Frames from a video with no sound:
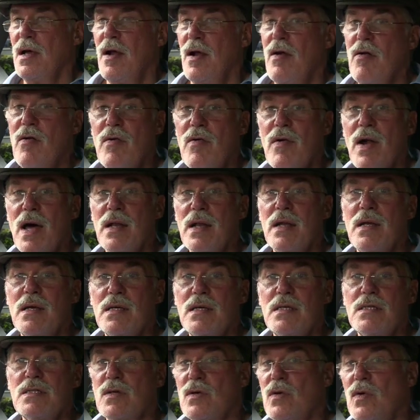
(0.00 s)

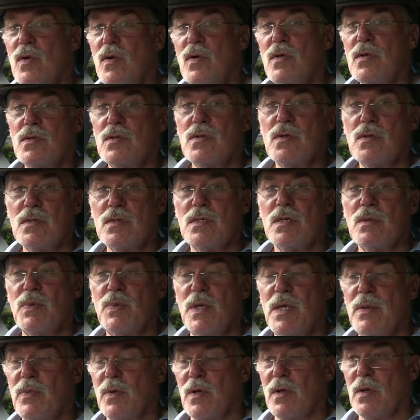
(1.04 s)
runners, all sorts of
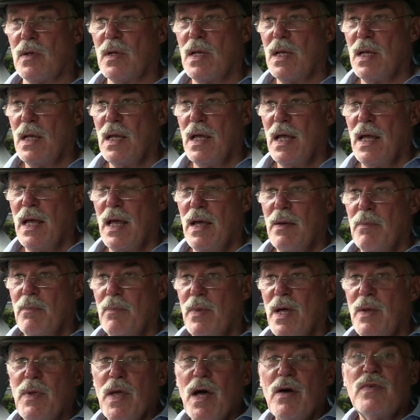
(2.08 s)
people,
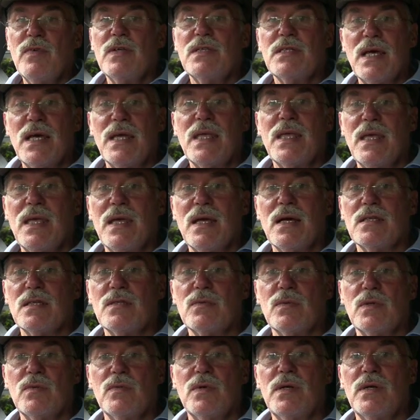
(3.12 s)
maybe overtaking us
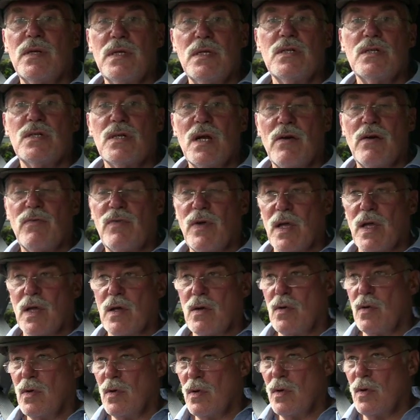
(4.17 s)
when we're in traffic
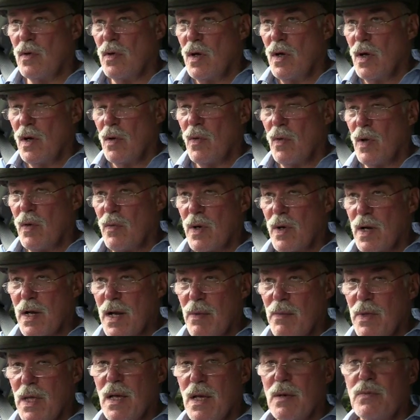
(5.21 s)
or when we're
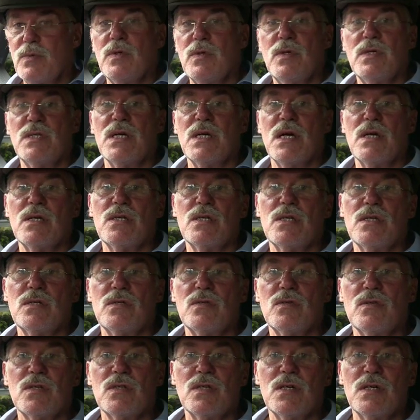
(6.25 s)
coming up to a junction
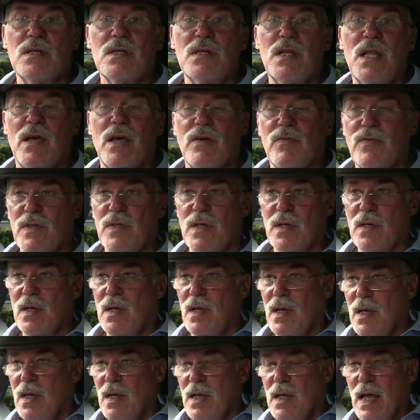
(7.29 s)
to turn left.
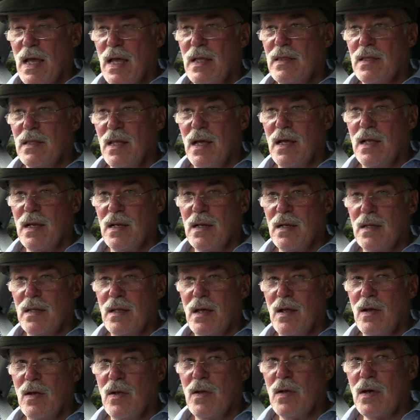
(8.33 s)
And
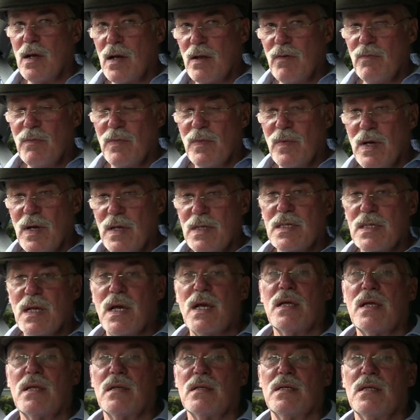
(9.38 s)
a lot of
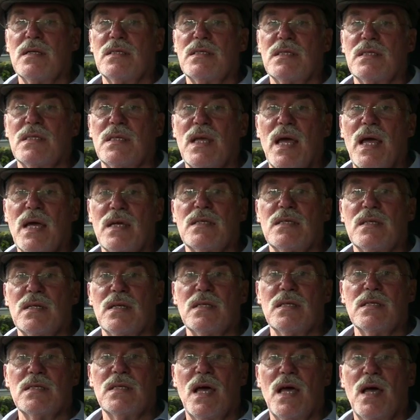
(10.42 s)
cyclist
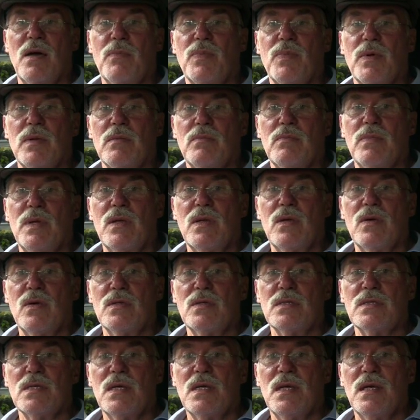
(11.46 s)
accidents happen
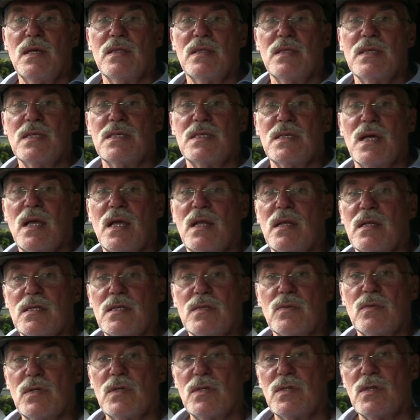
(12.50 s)
because the
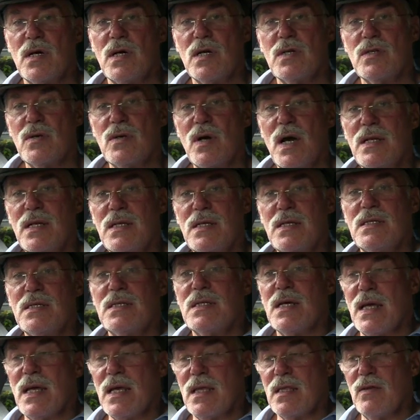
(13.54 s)
cyclist will try to
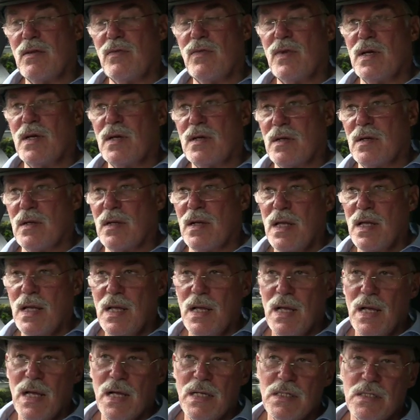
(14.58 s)
undertake the vehicle
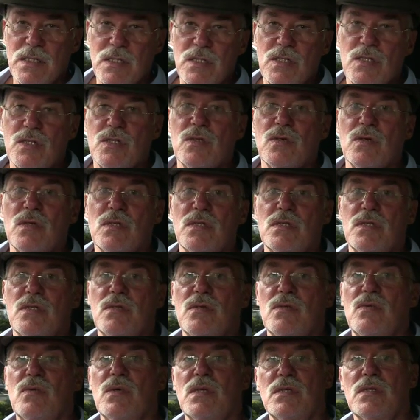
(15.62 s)
as it starts
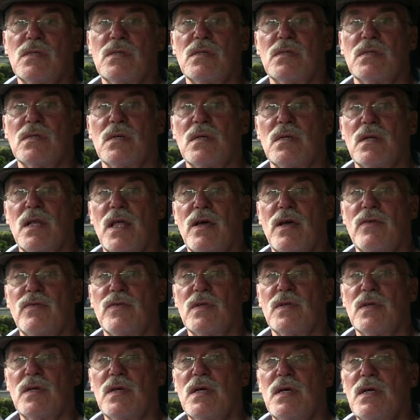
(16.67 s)
to want to turn
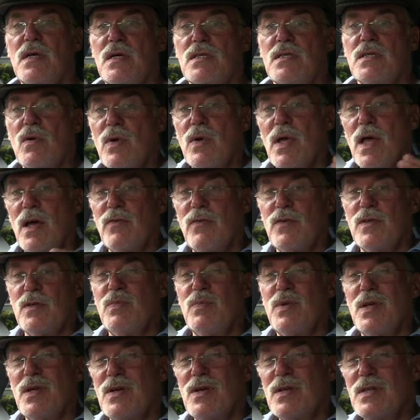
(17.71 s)
left. So we have to
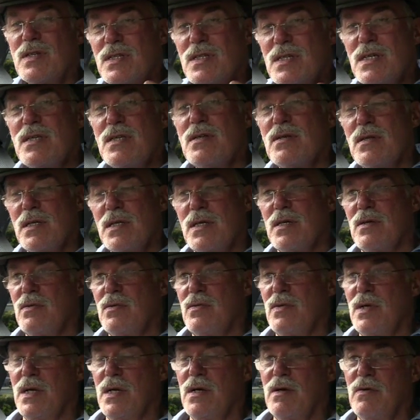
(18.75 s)
be continually
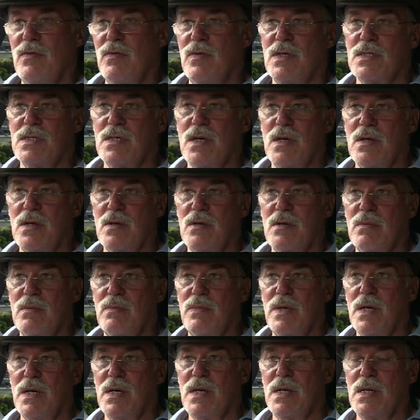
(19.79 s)
aware of what's going on
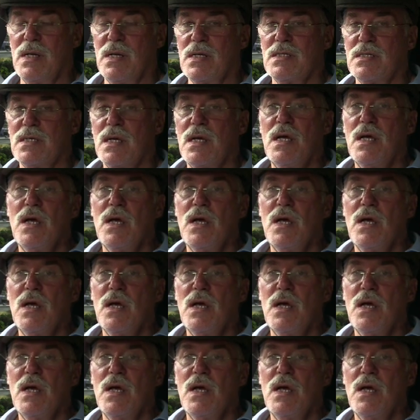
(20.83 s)
behind us.